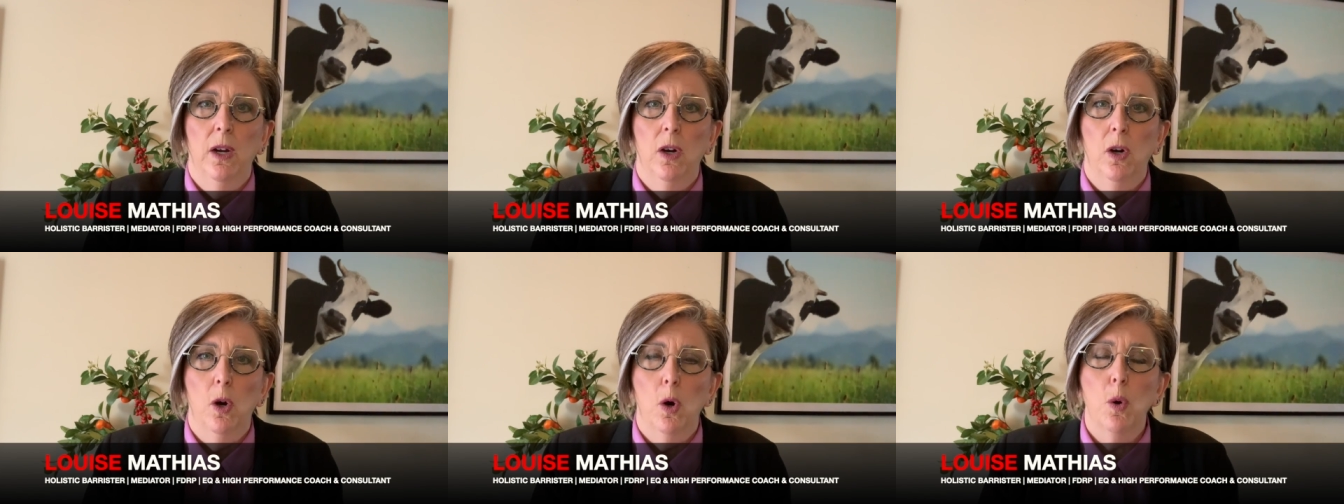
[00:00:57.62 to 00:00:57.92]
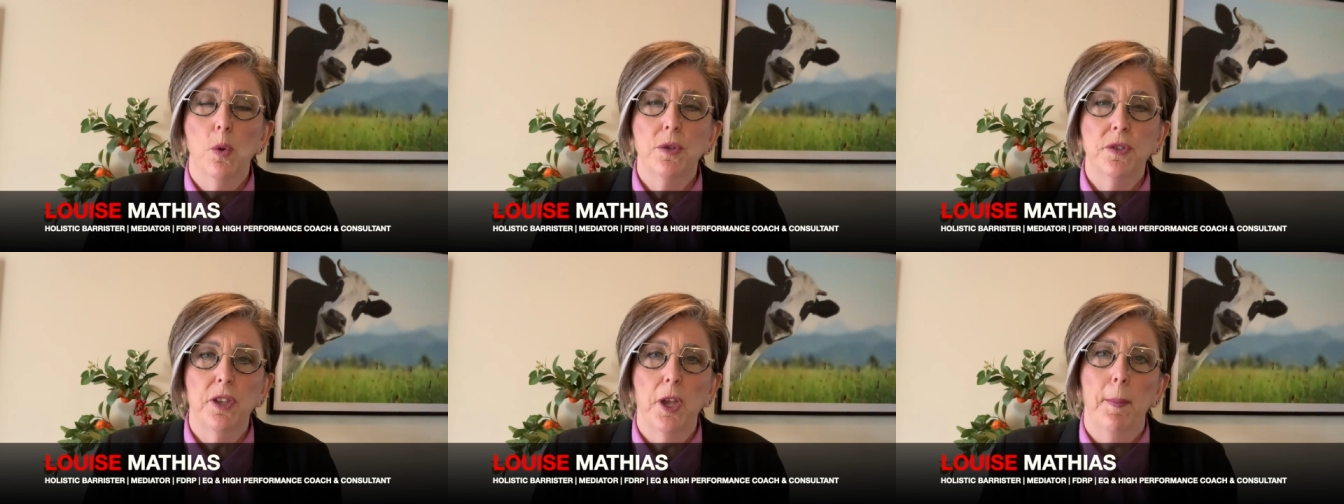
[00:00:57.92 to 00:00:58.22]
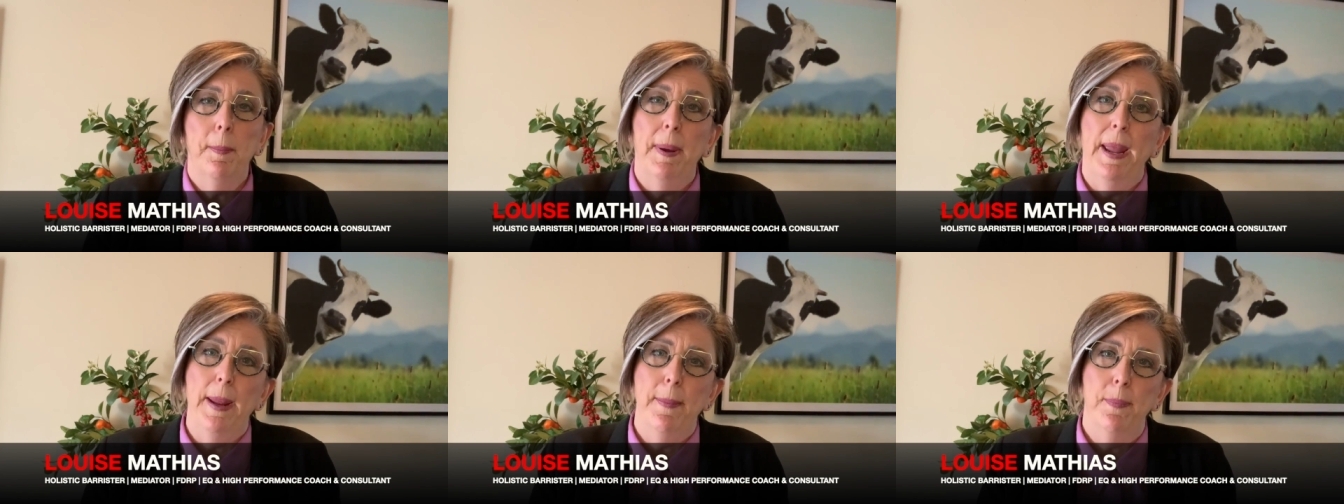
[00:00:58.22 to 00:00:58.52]
Also,
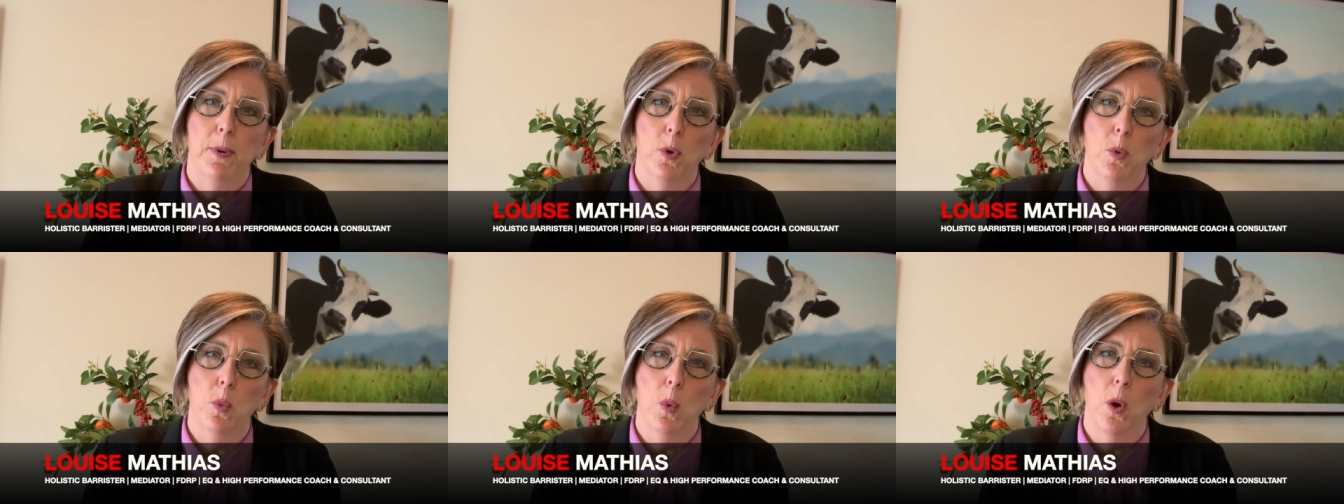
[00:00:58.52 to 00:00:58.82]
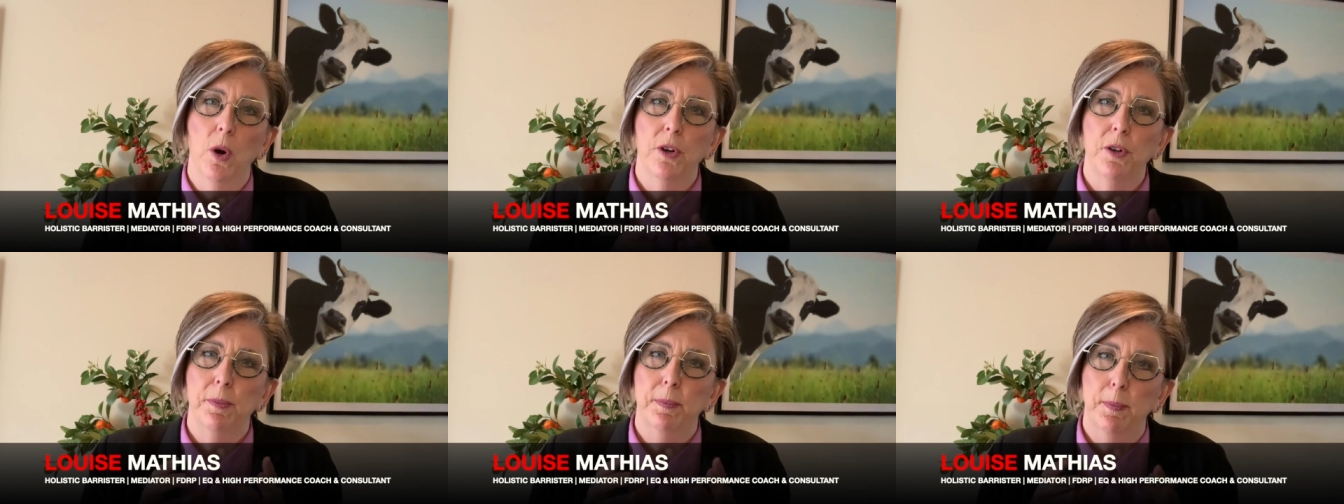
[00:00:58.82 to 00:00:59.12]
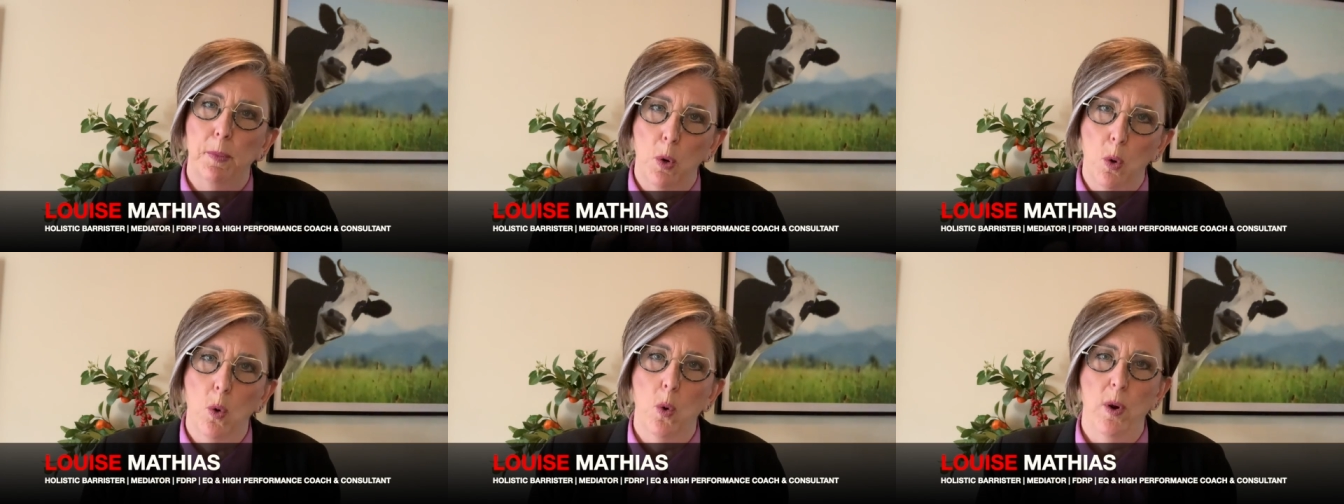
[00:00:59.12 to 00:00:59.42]
people want
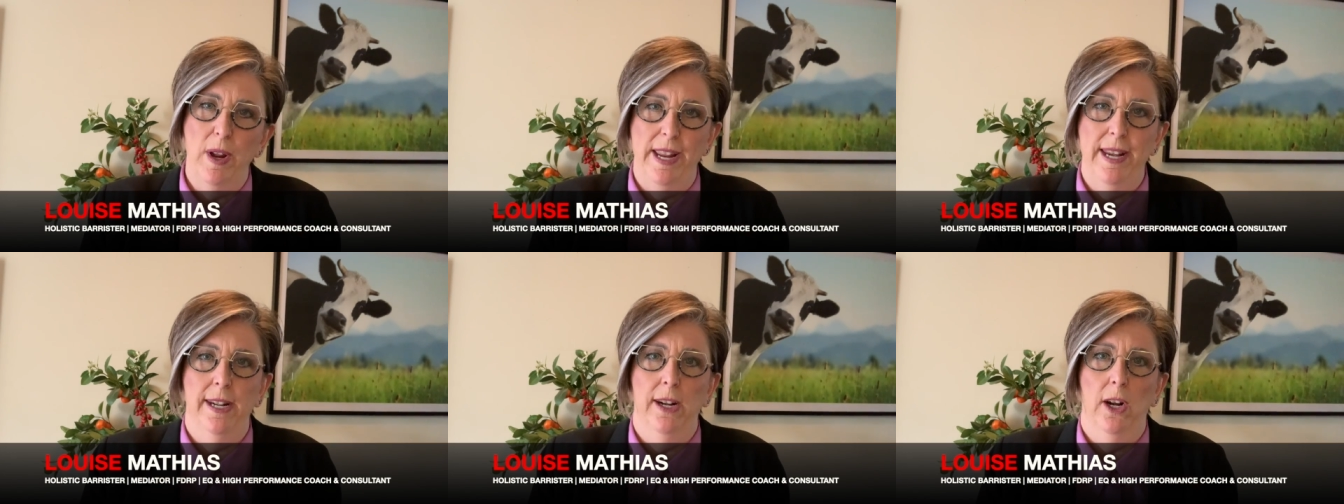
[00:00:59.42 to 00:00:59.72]
more in